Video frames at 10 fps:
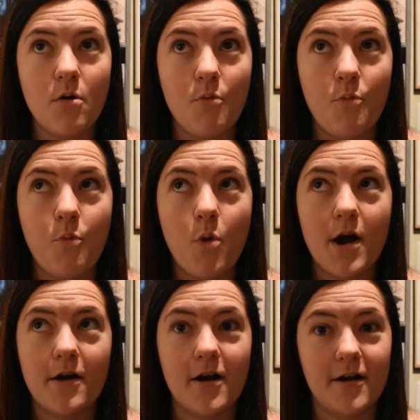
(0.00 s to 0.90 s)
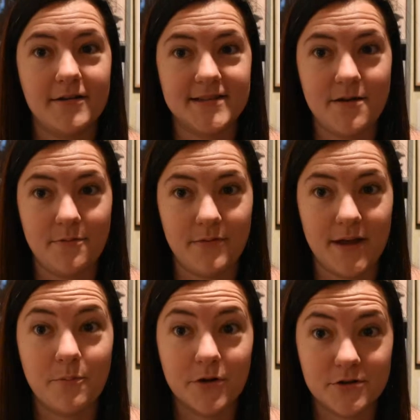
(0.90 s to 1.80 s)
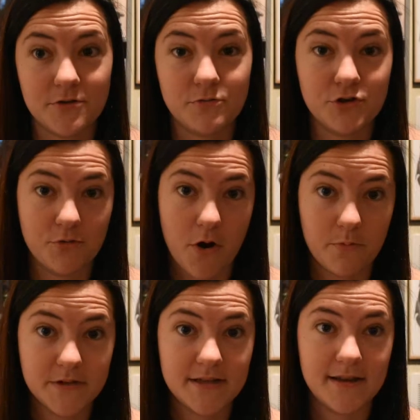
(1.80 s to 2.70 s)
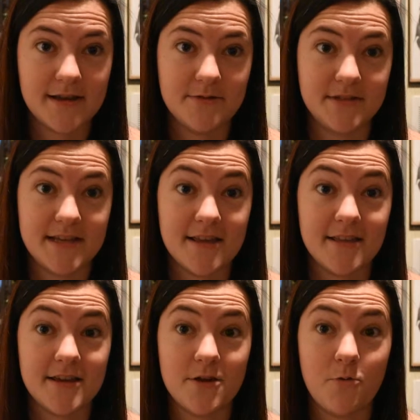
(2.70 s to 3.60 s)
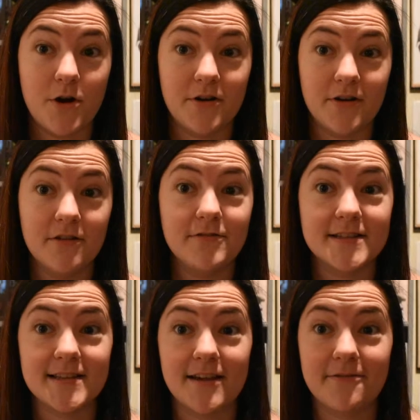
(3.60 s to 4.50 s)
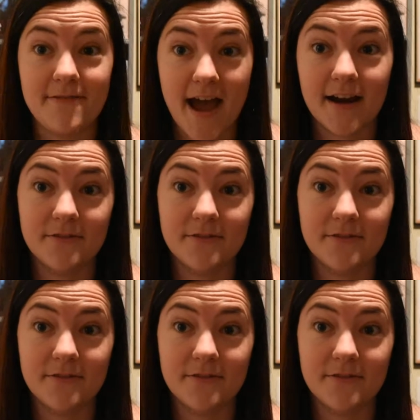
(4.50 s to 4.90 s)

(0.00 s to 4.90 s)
What are some, like, BookTube tropes that you see that you wonder if it's, like, fact,